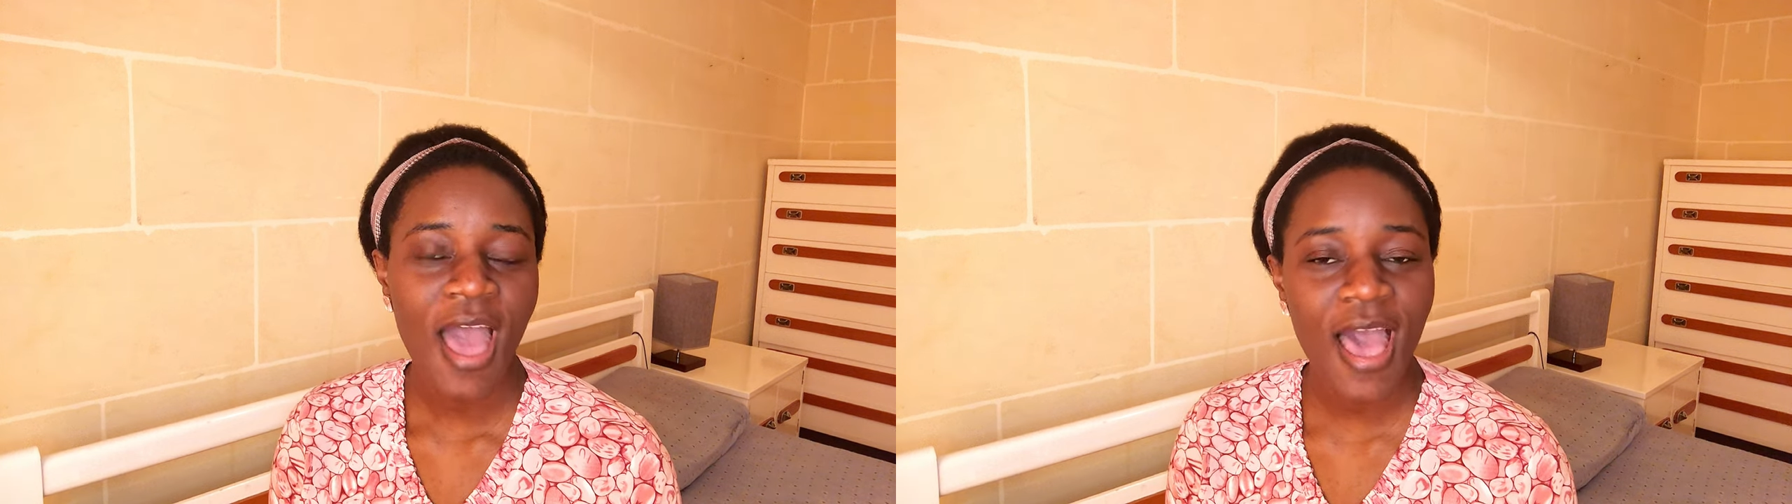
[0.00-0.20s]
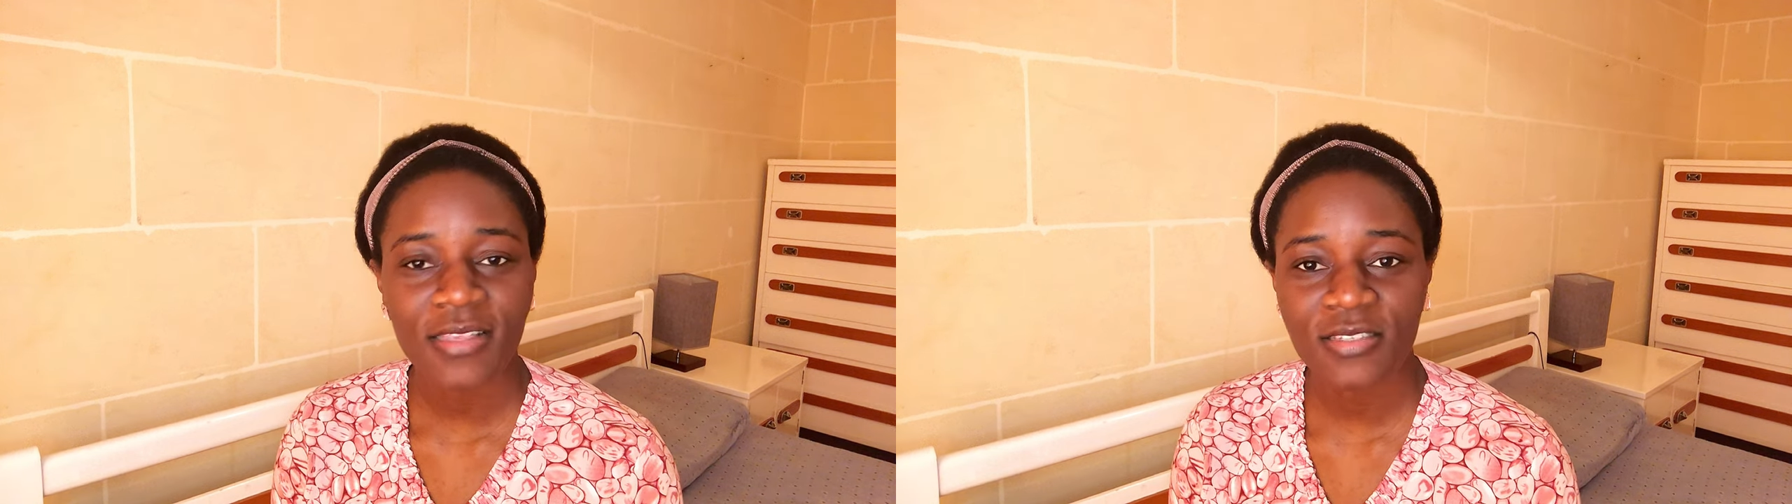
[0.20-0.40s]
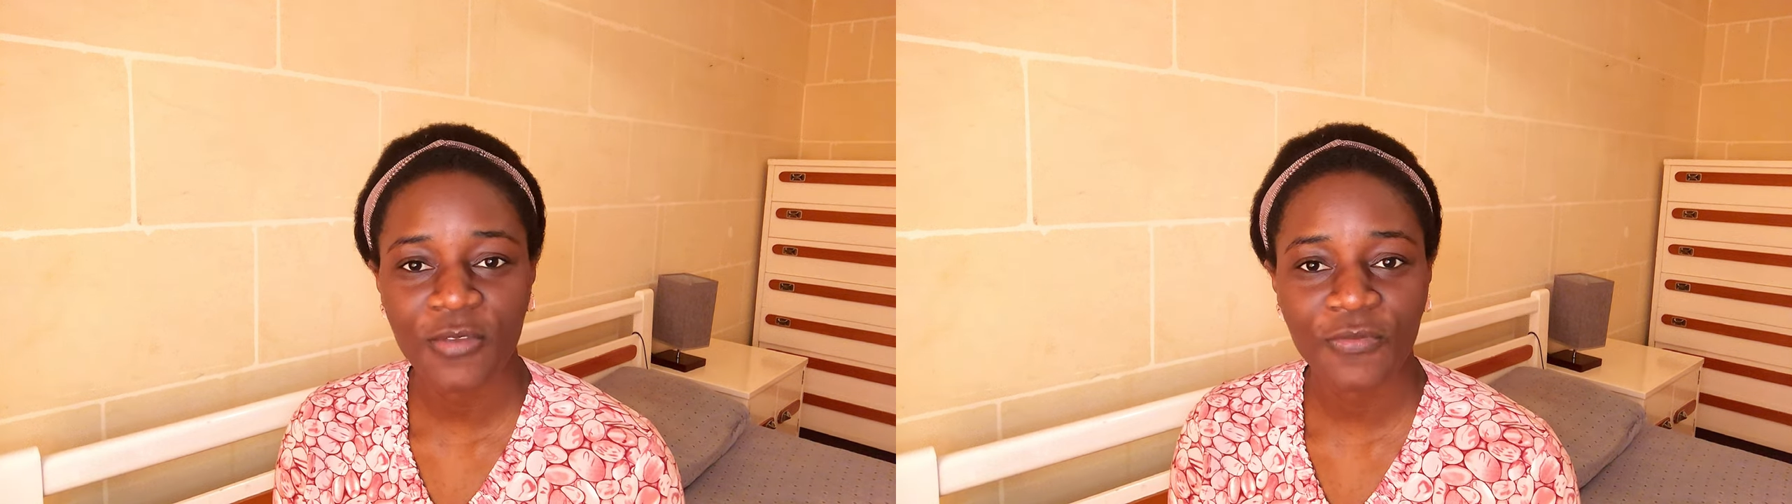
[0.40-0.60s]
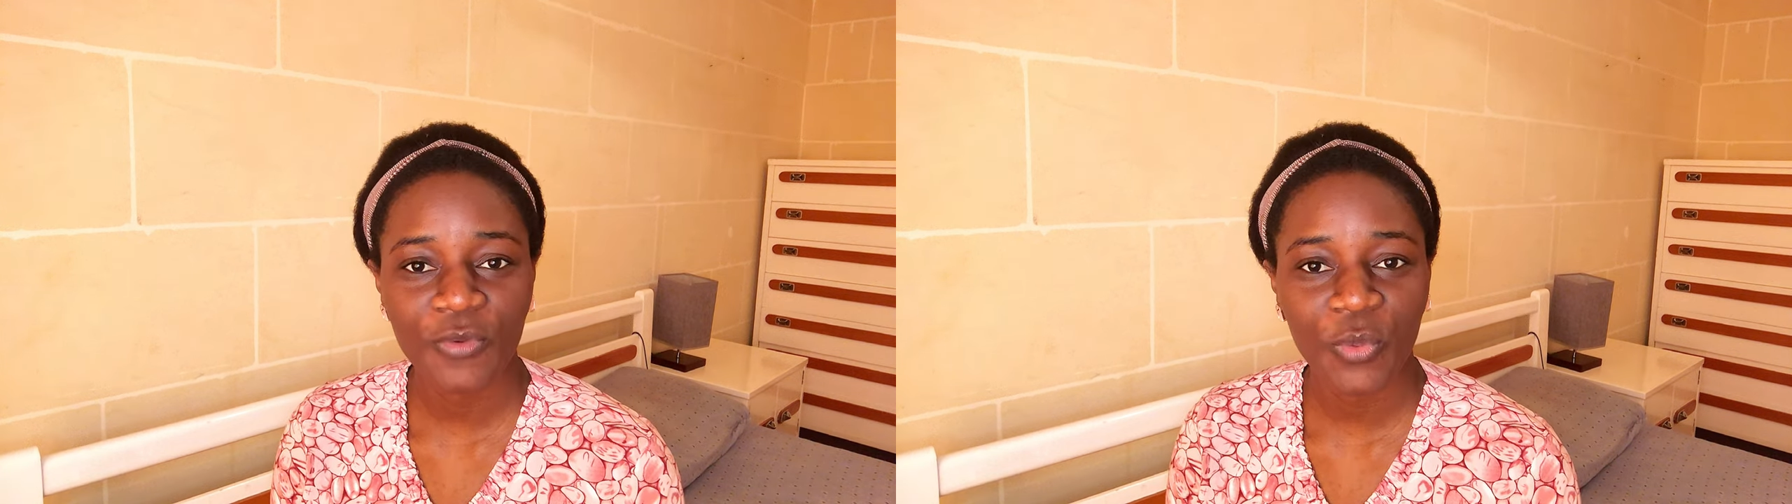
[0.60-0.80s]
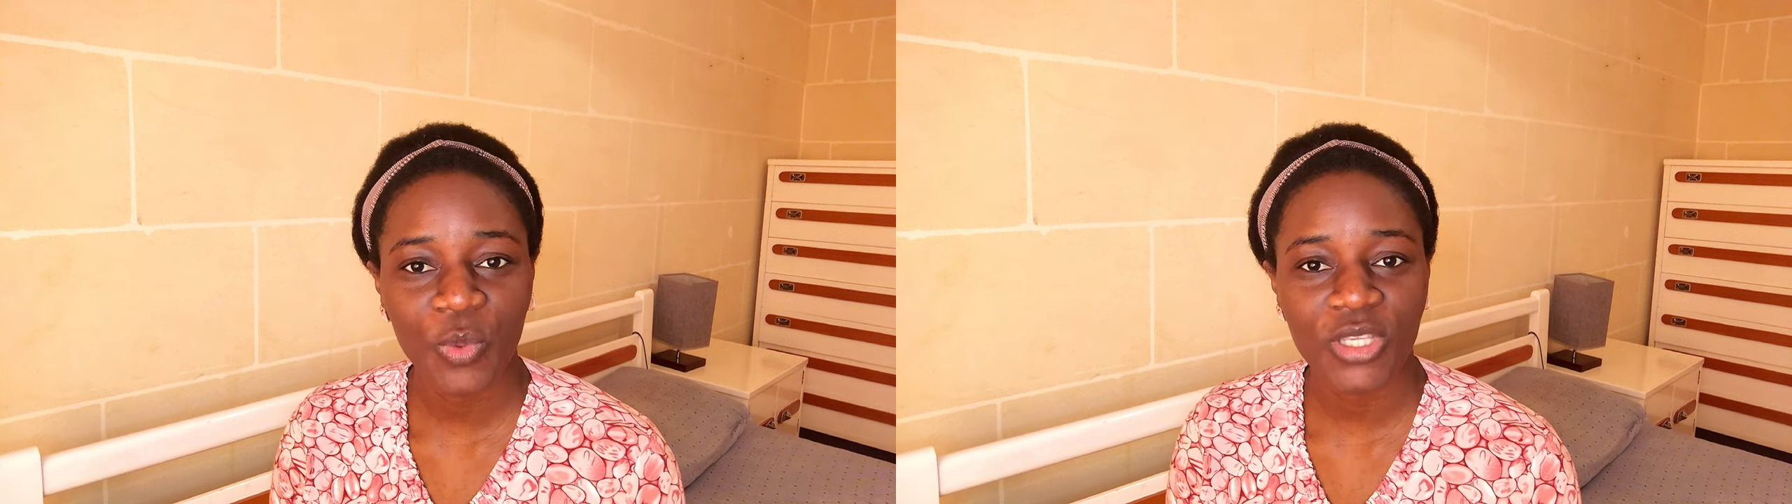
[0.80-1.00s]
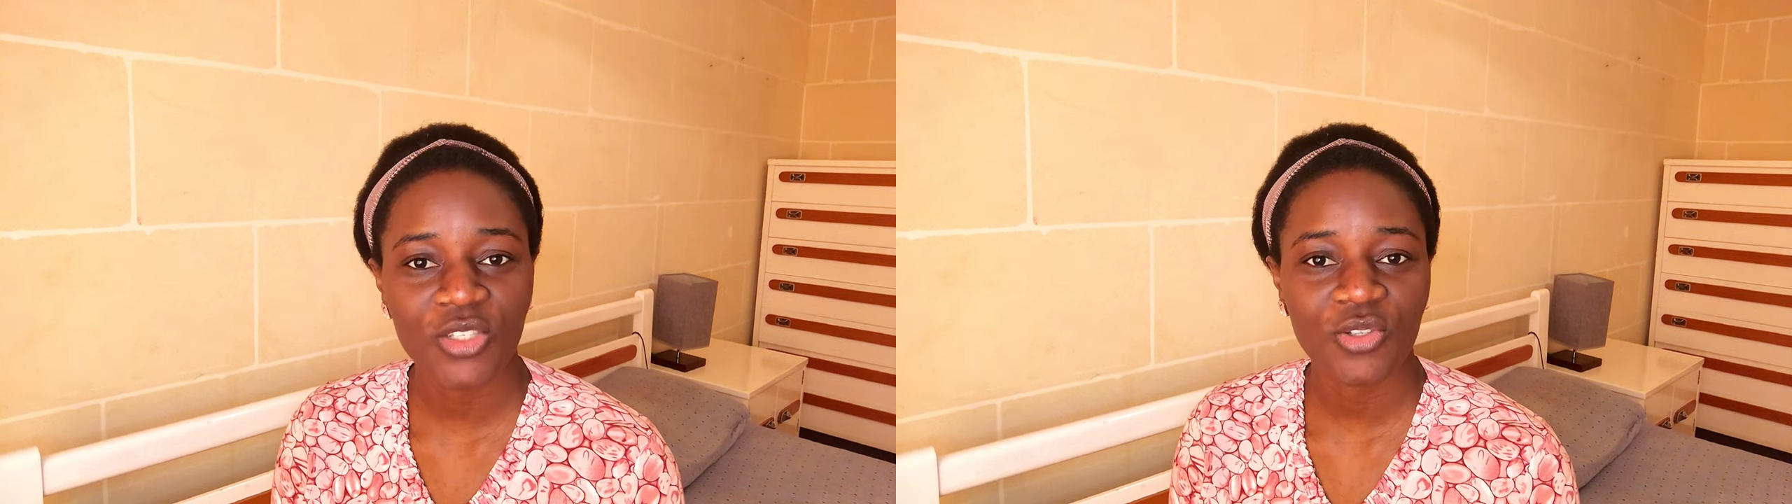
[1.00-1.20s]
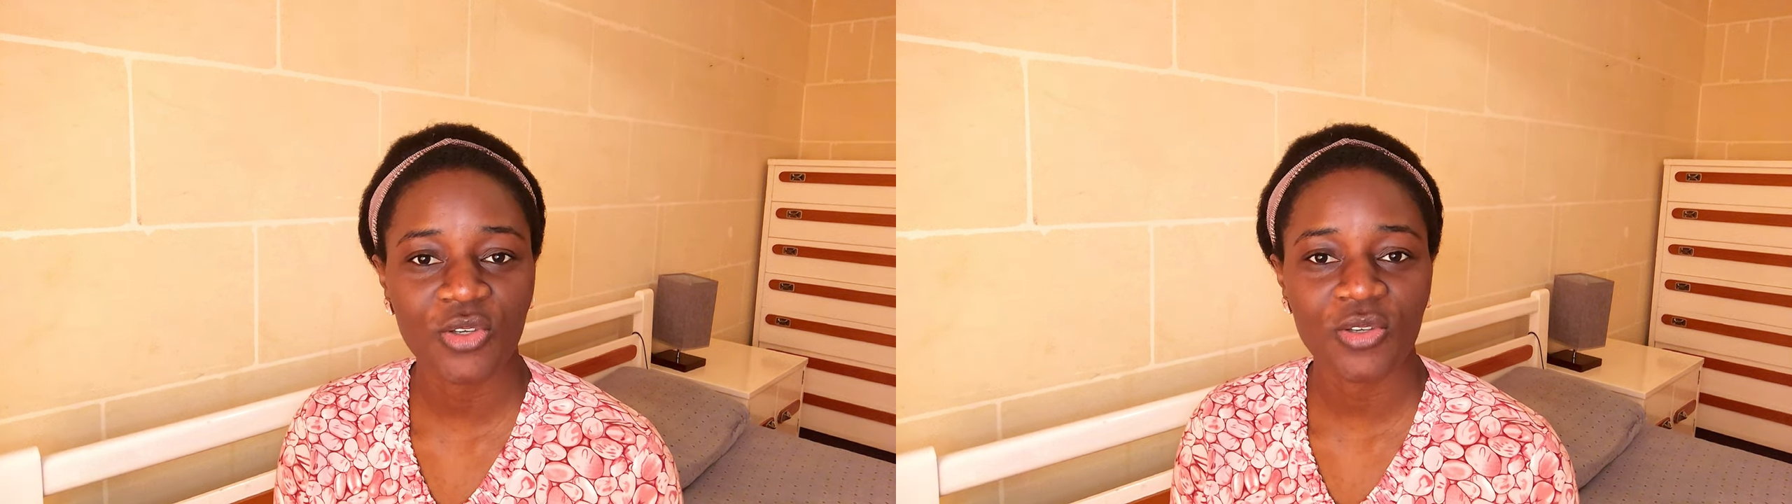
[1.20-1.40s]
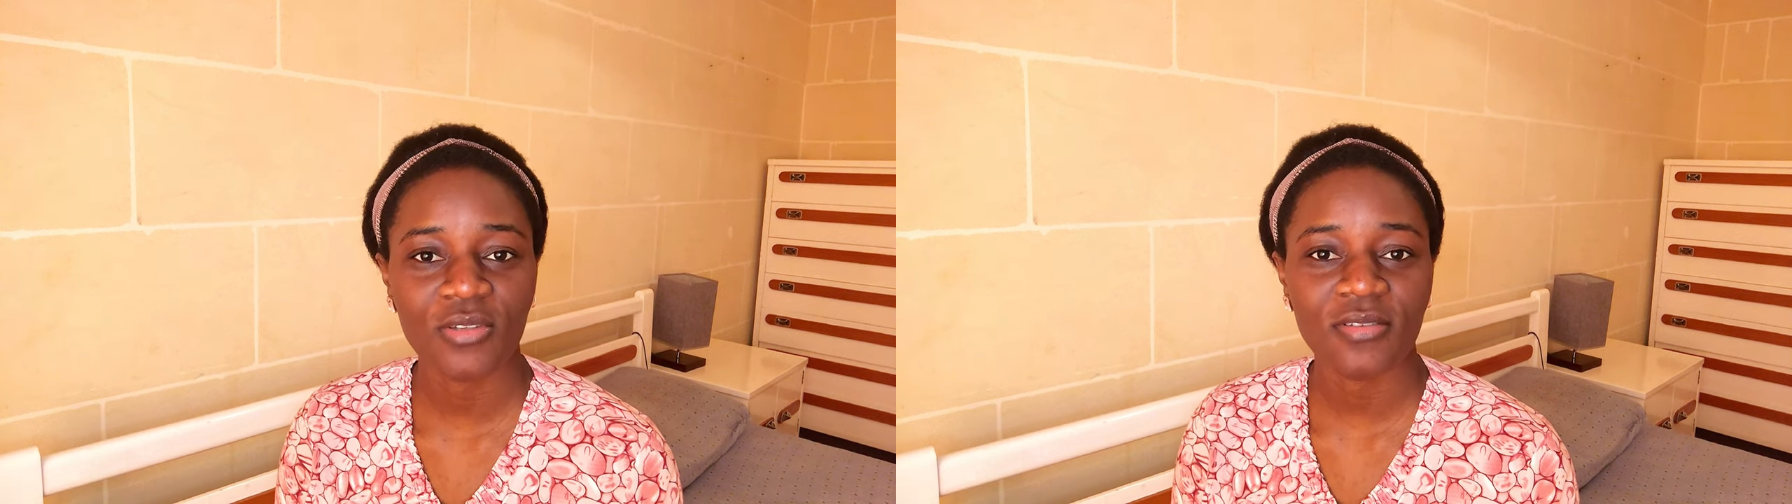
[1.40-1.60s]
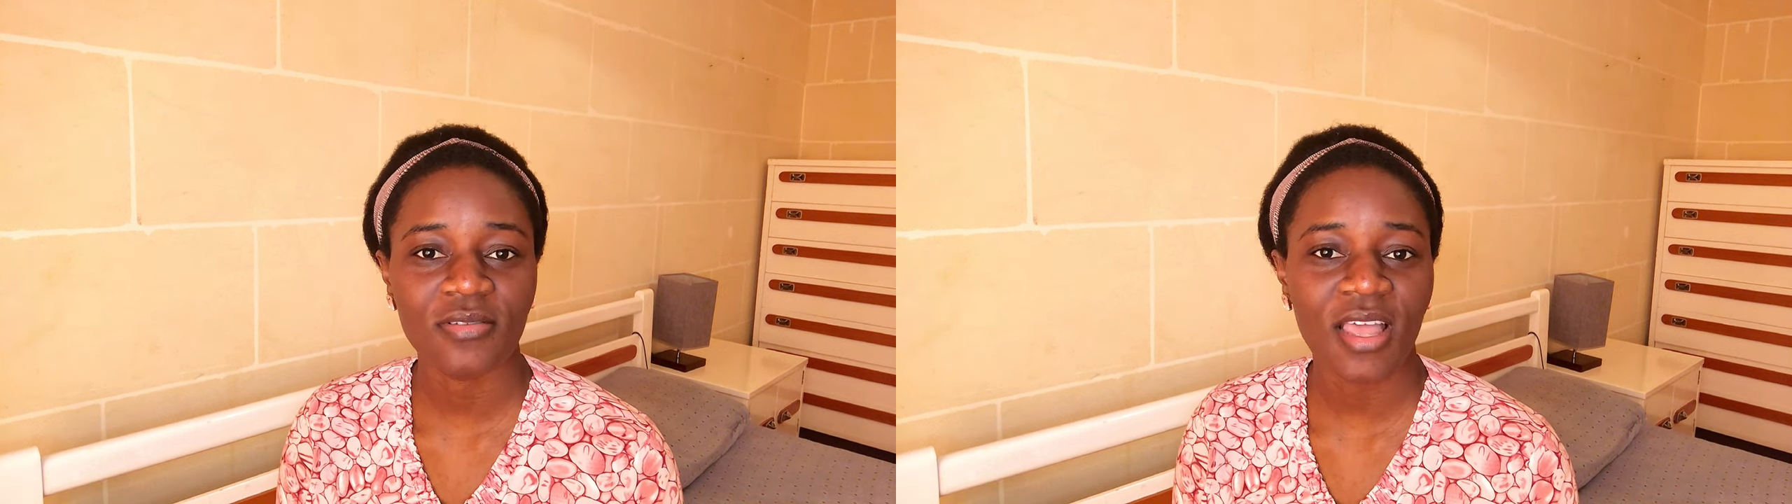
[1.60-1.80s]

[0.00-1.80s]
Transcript: ask a few questions?